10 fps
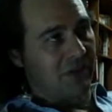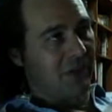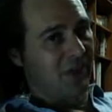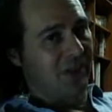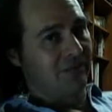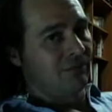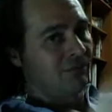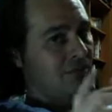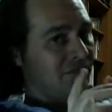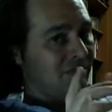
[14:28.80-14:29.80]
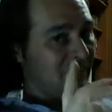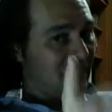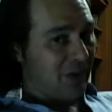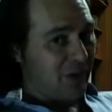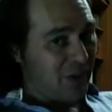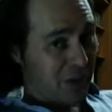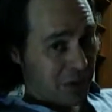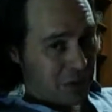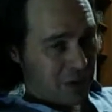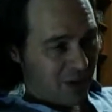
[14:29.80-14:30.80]
okay? Now the
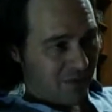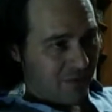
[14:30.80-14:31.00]
continuous.